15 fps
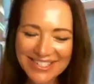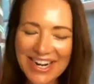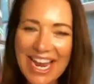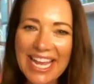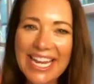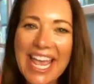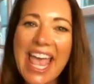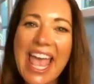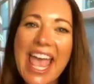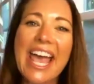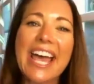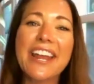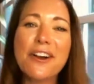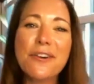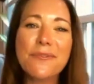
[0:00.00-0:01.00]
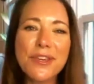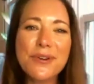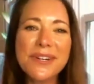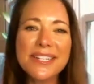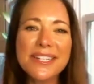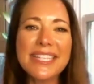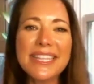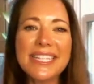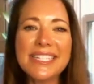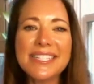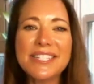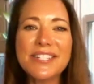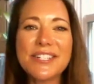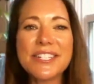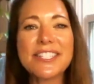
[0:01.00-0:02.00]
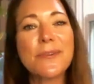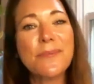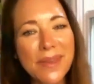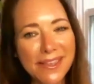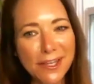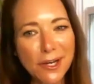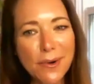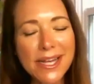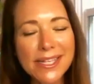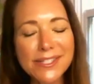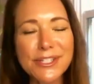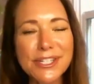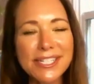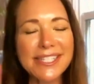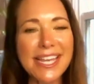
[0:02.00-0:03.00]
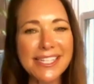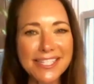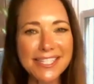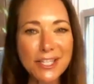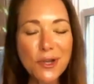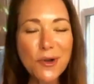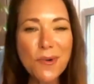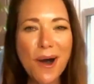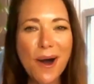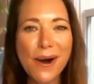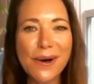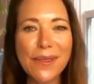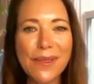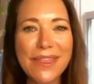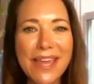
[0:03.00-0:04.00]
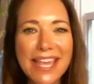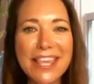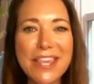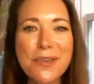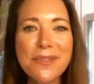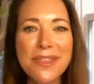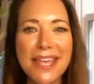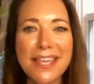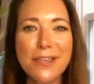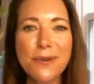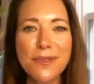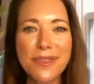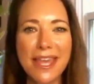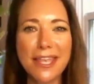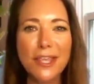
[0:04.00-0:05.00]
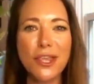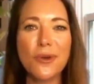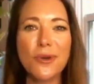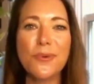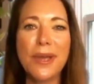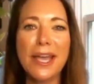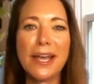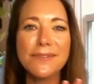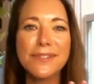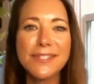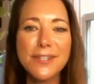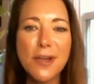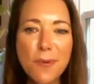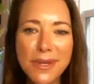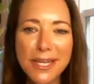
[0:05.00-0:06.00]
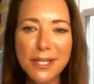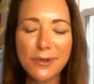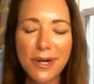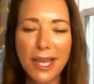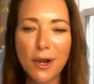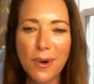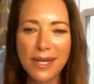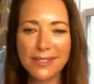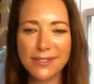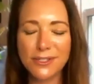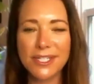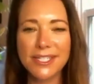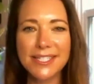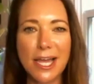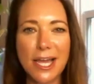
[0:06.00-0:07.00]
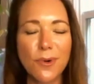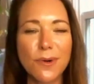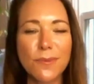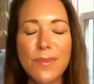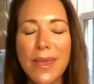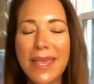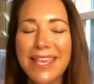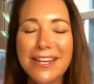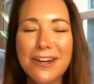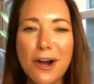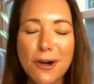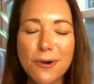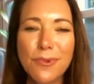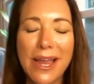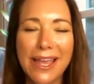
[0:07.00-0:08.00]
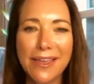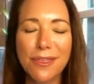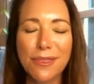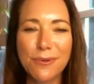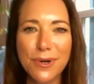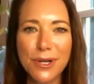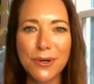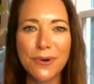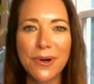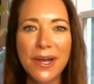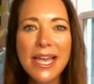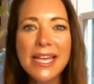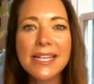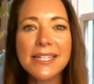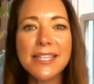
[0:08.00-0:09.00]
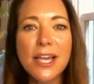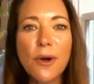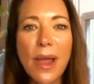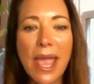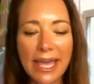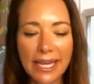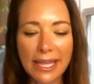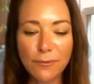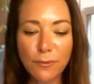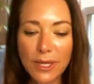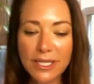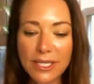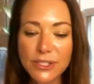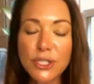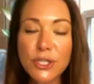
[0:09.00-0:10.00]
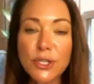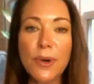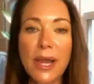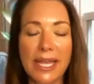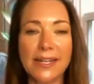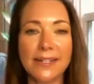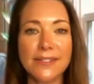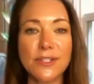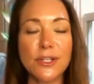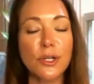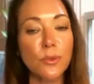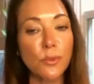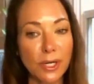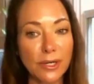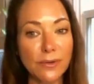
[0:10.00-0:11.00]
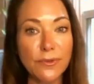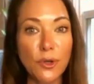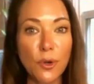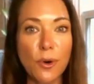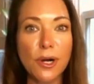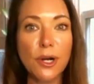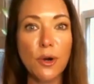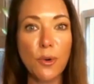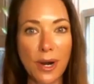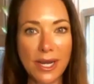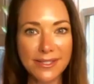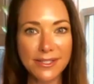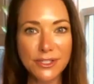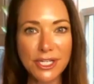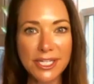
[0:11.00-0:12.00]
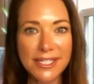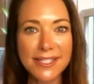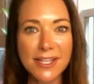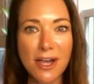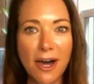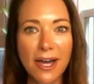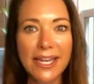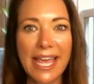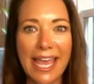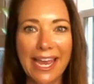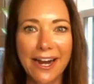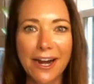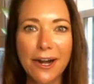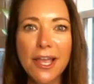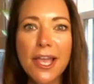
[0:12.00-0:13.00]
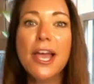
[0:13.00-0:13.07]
right. And our viewers and listeners submit the questions. That's you all. Thank you, thank you, thank you. We have so many great questions that we're making our way through. So, and if we do answer one of your questions on air,